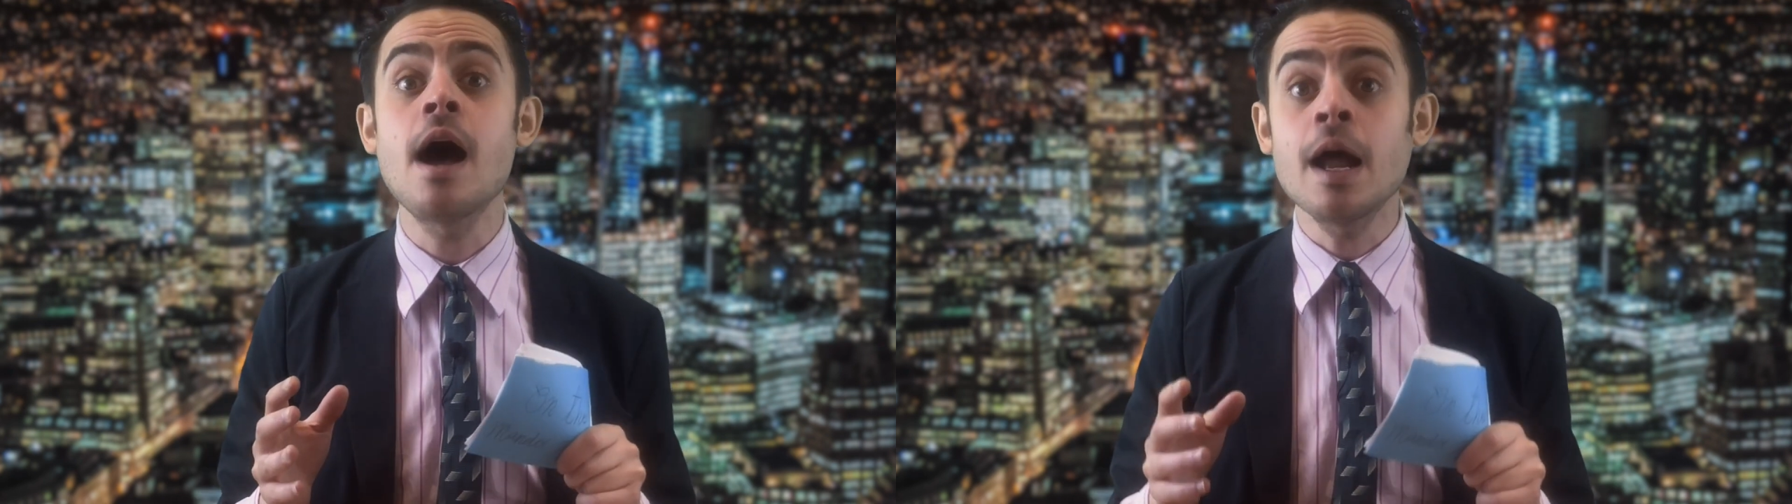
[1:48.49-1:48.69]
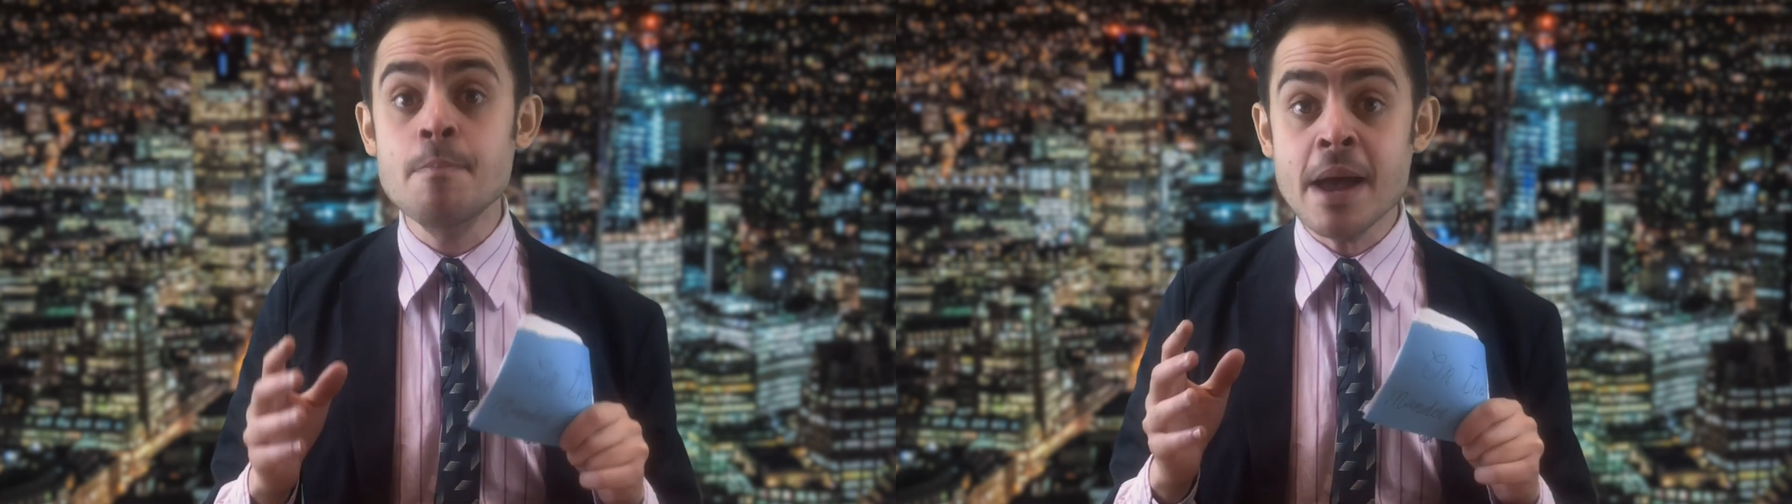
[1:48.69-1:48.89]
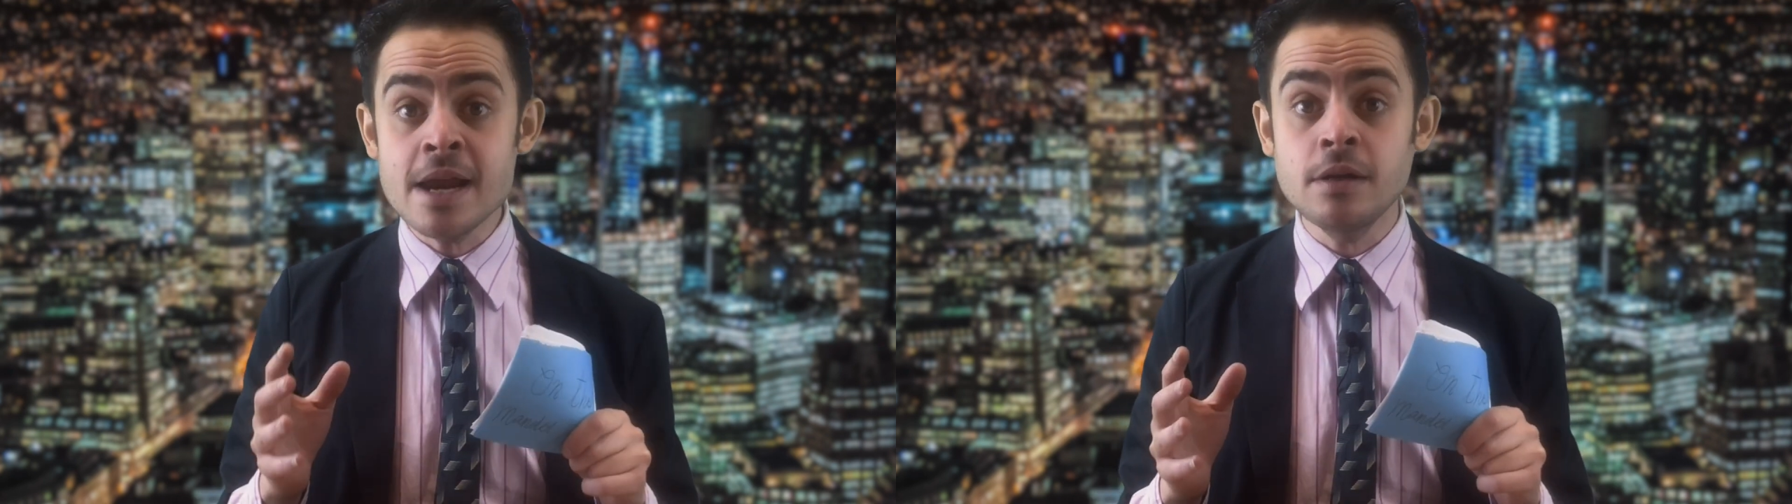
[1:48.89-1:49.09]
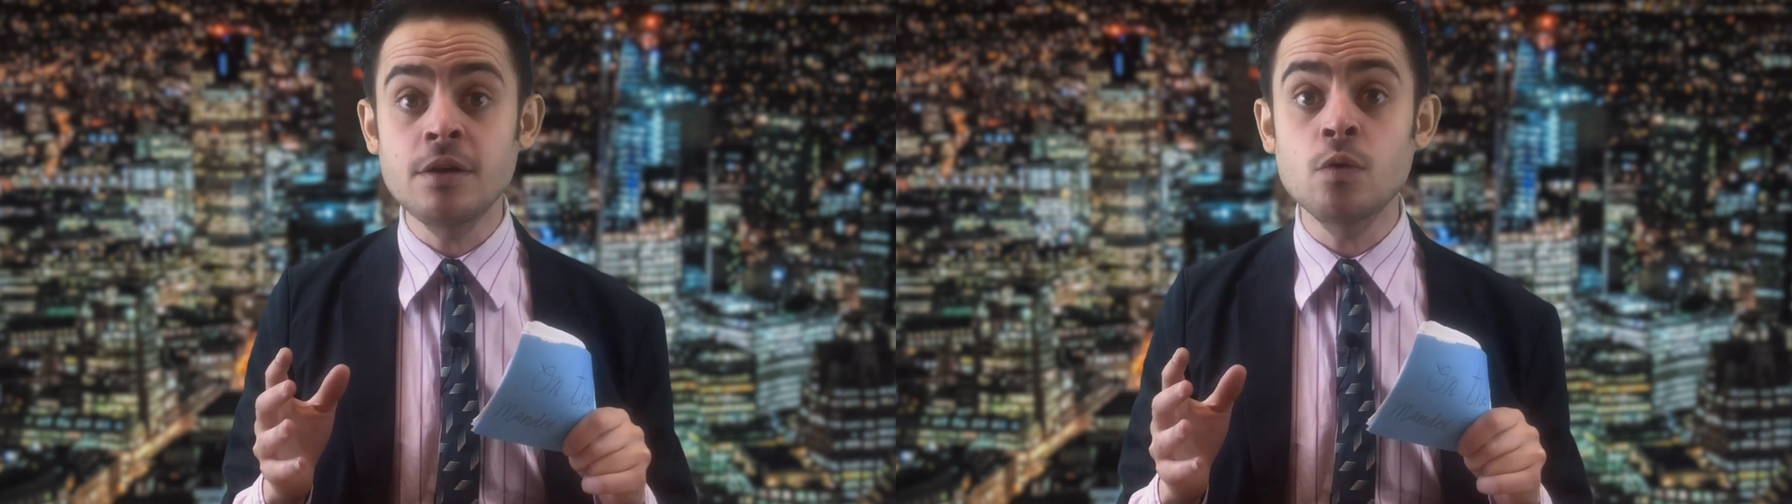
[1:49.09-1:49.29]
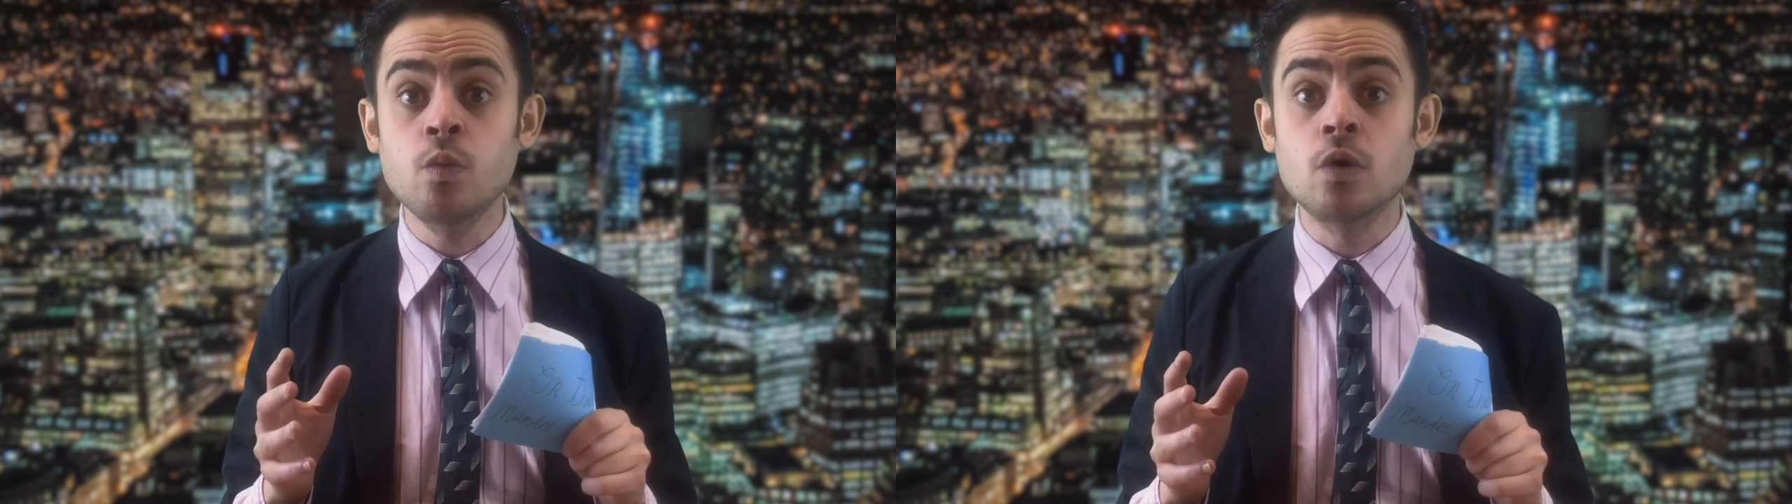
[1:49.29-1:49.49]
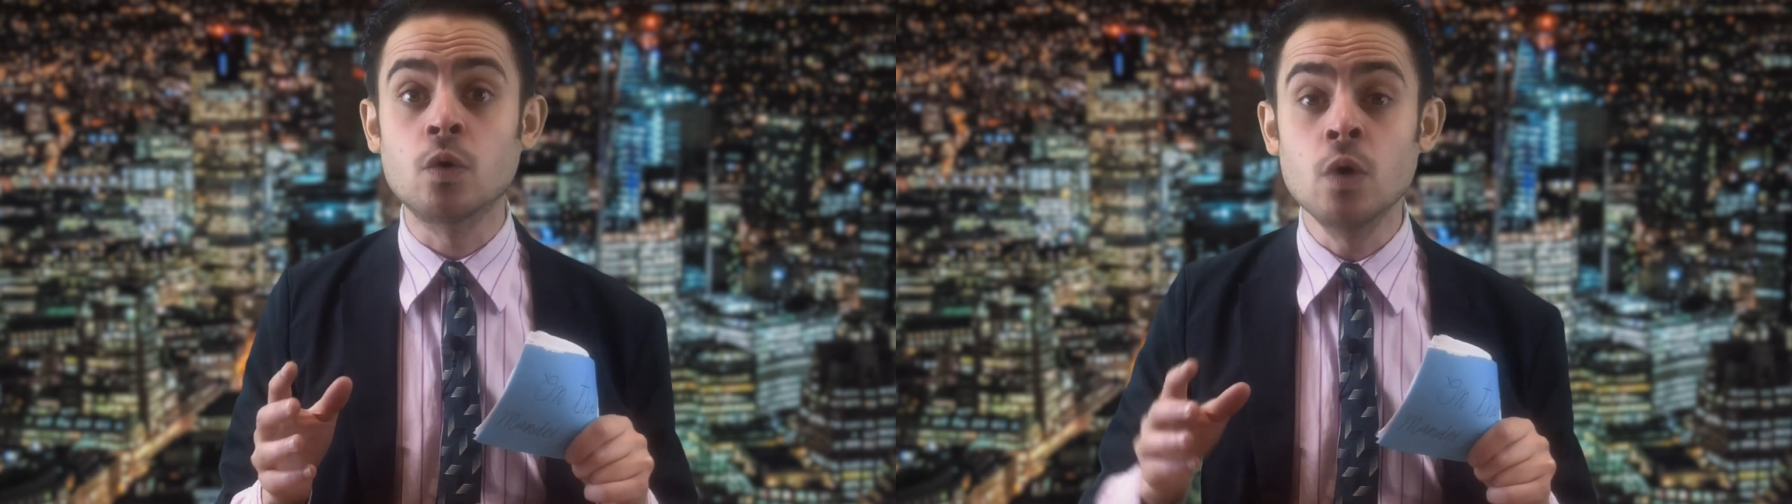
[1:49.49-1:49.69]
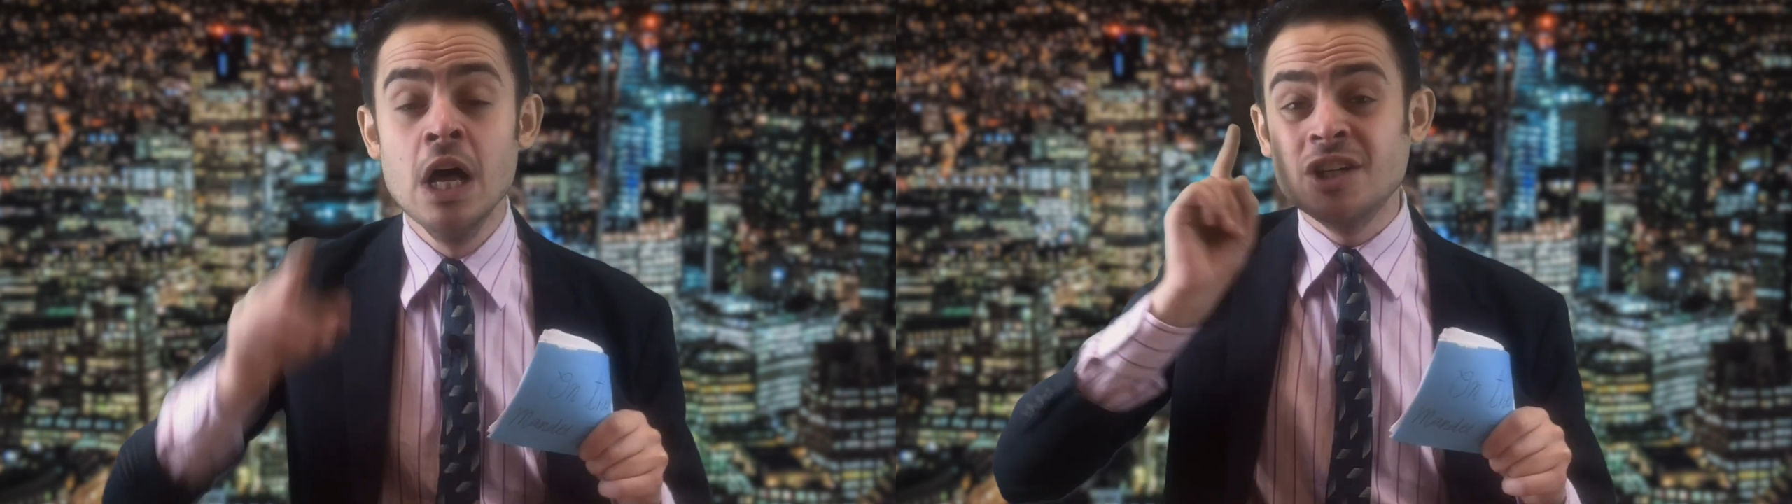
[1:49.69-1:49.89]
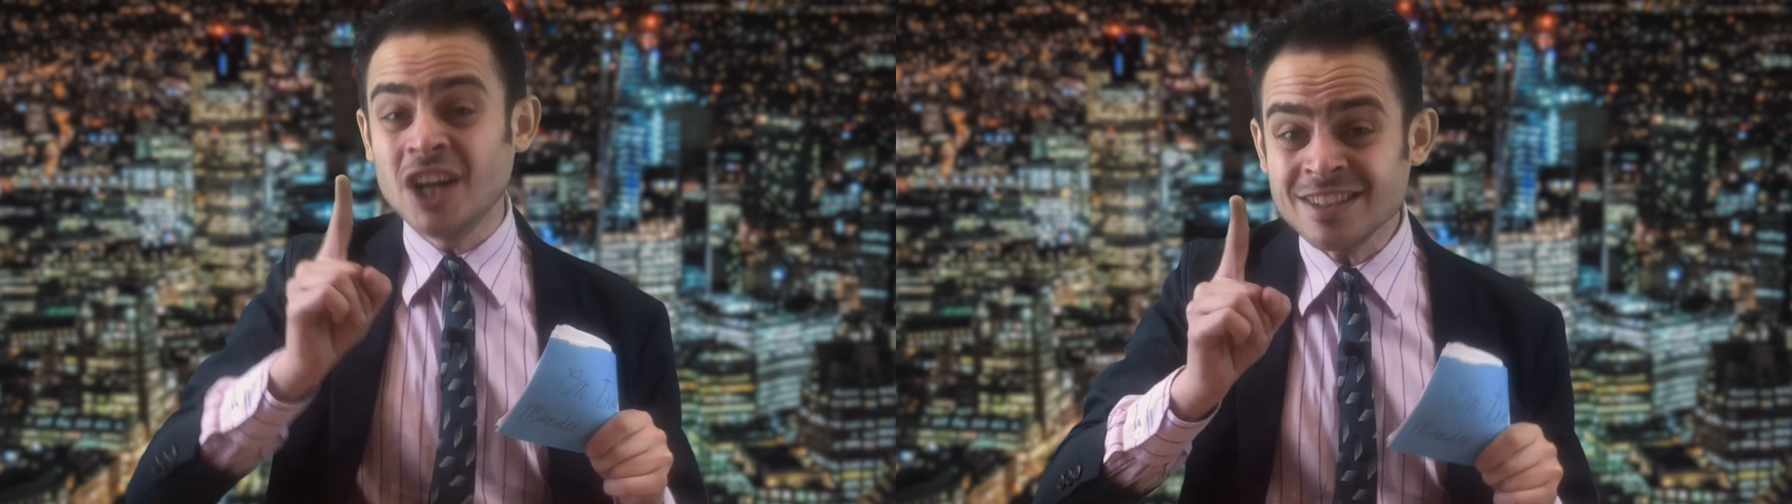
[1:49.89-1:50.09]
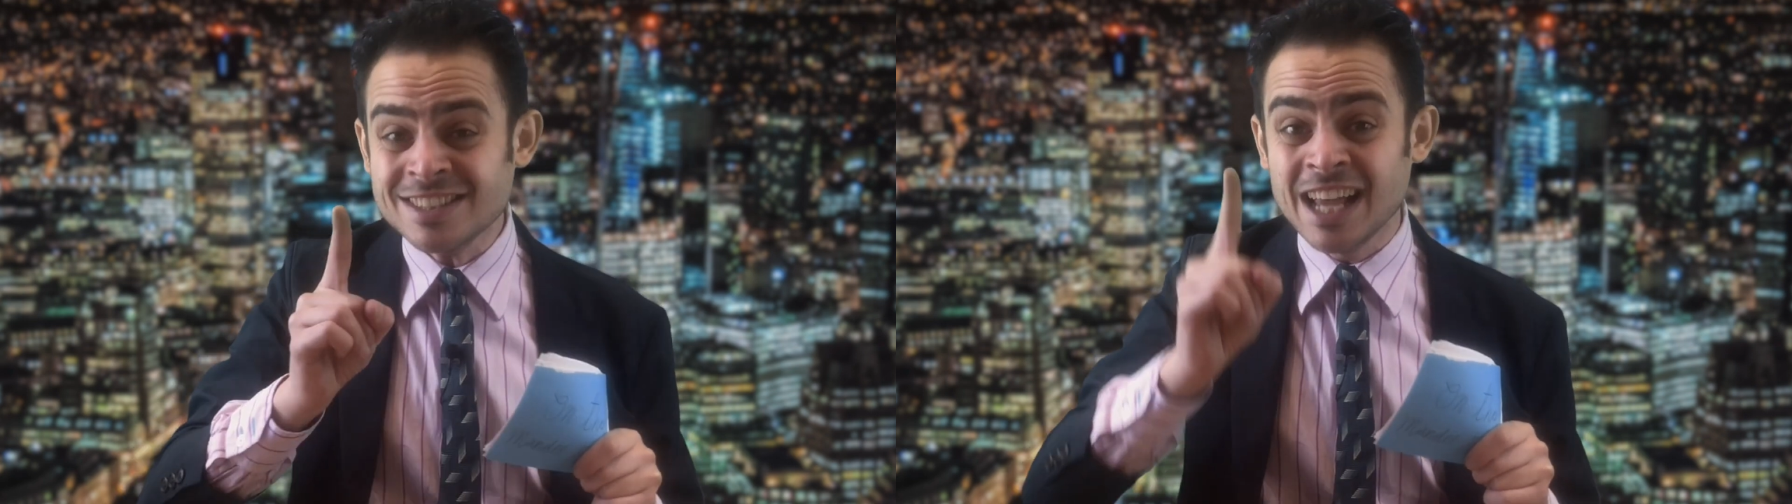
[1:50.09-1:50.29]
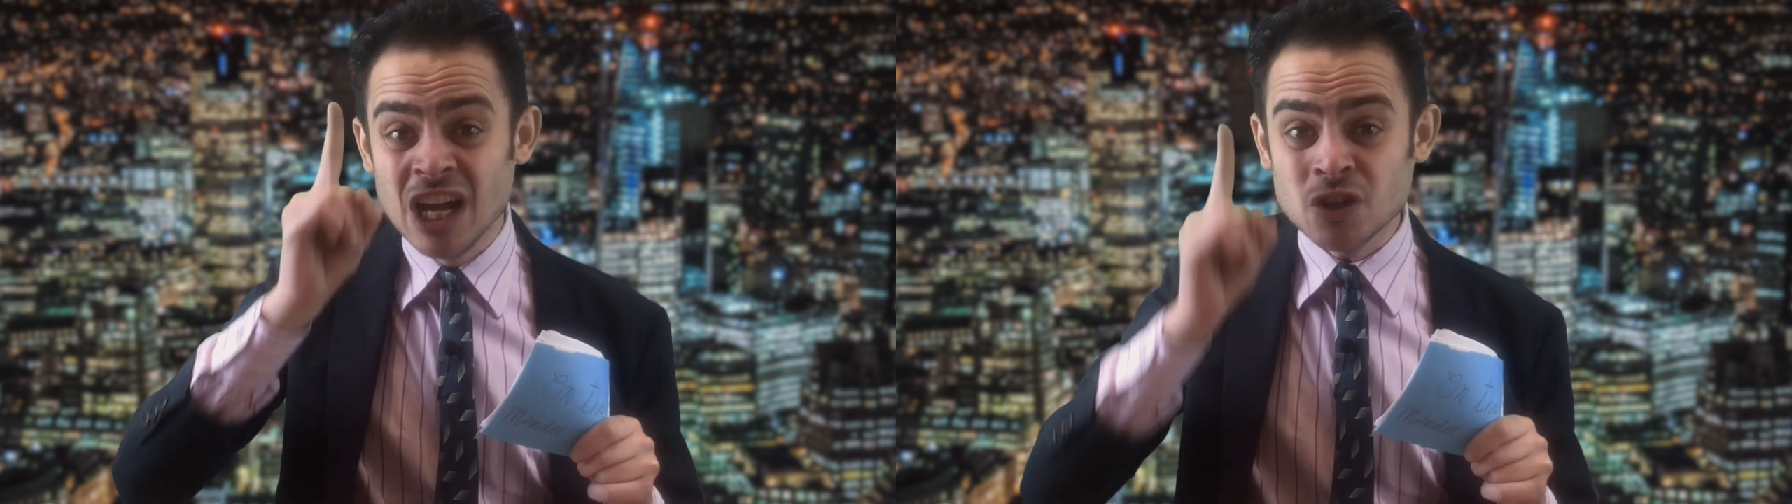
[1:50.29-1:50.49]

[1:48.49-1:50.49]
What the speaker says: I painted a wall just